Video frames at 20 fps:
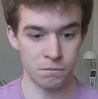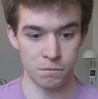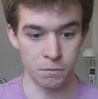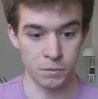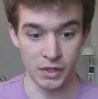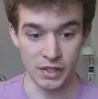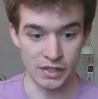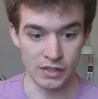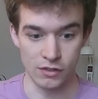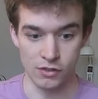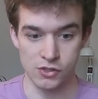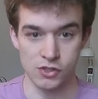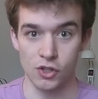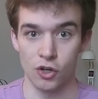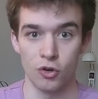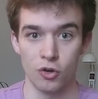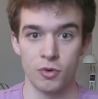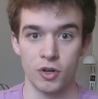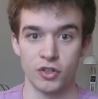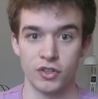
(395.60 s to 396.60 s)
be
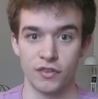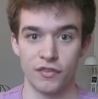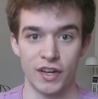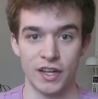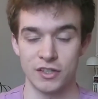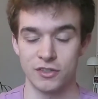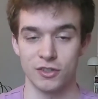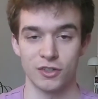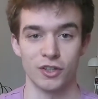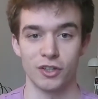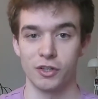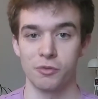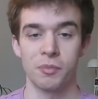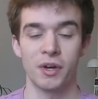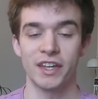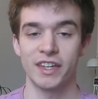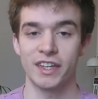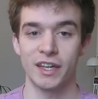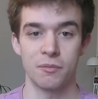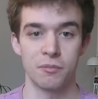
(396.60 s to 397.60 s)
so motivational. And you
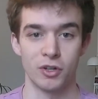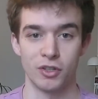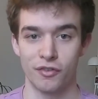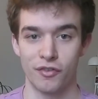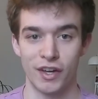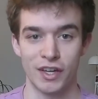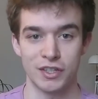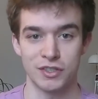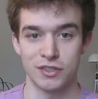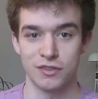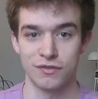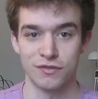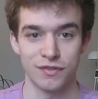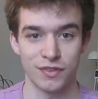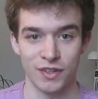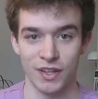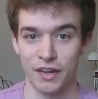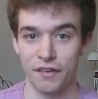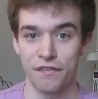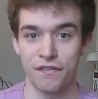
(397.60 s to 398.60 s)
might get motivation
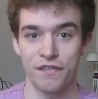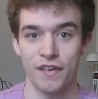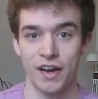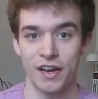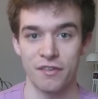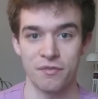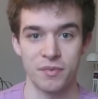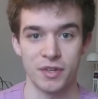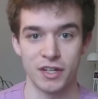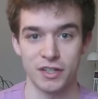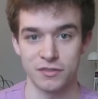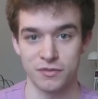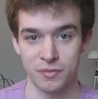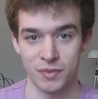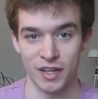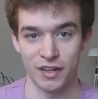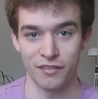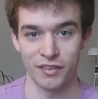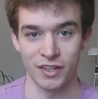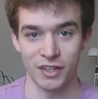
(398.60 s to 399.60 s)
for 5 minutes from
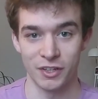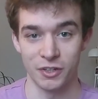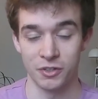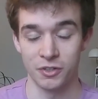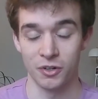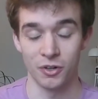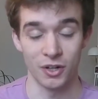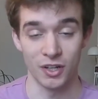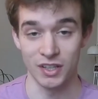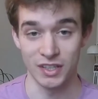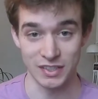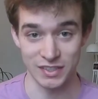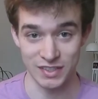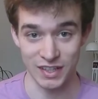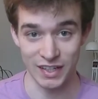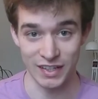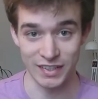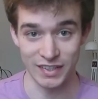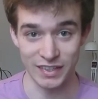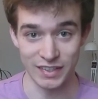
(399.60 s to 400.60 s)
that video, or at least
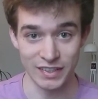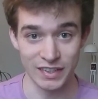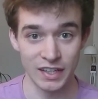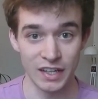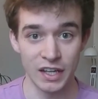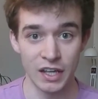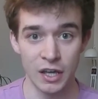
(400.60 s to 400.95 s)
I did.